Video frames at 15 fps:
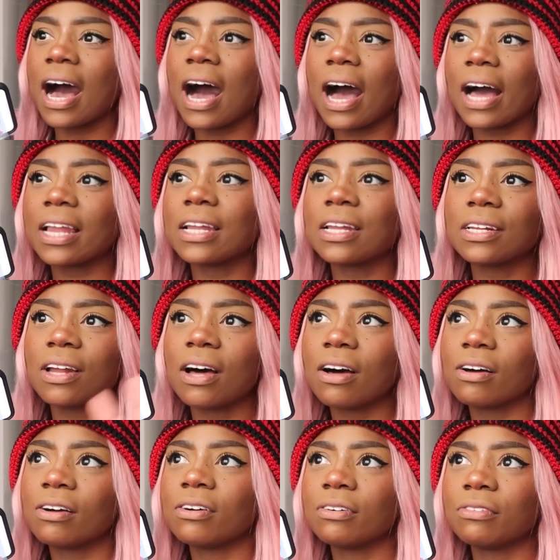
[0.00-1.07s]
I
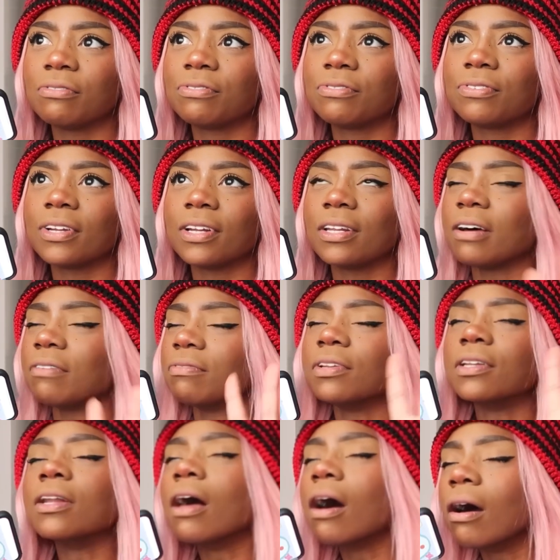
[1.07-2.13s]
love
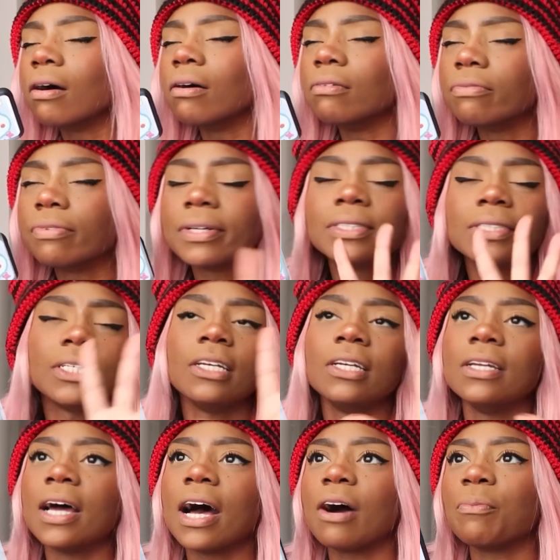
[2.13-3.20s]

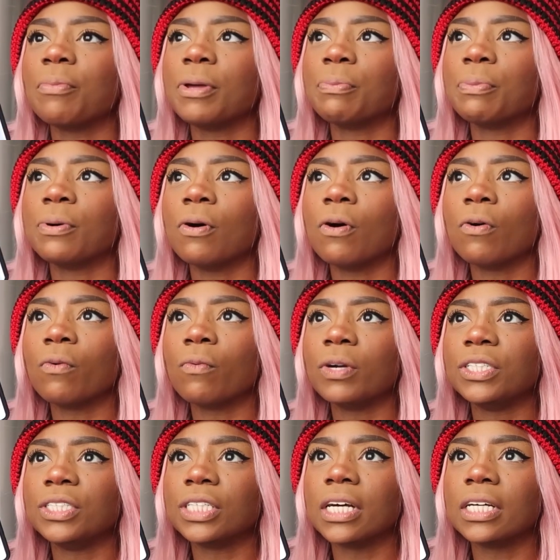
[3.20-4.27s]
seeing how people
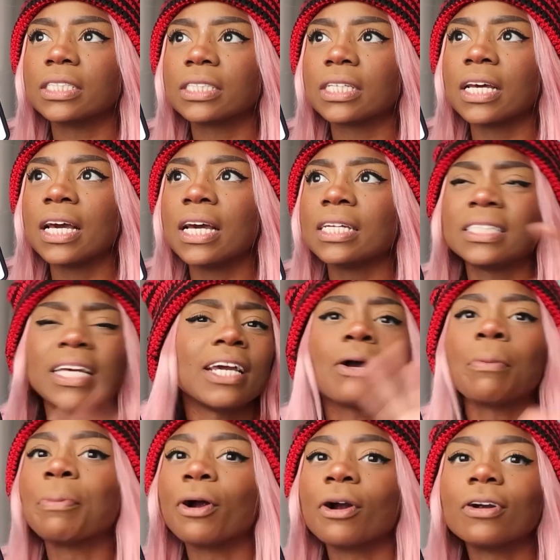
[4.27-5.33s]
would just
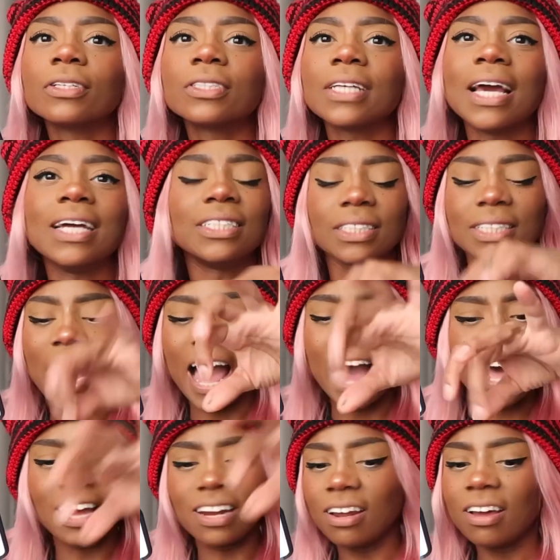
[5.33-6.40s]
take a purse and just
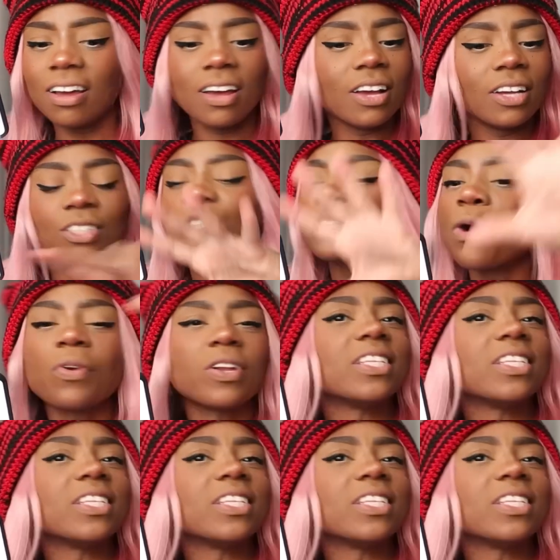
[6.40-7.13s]
go to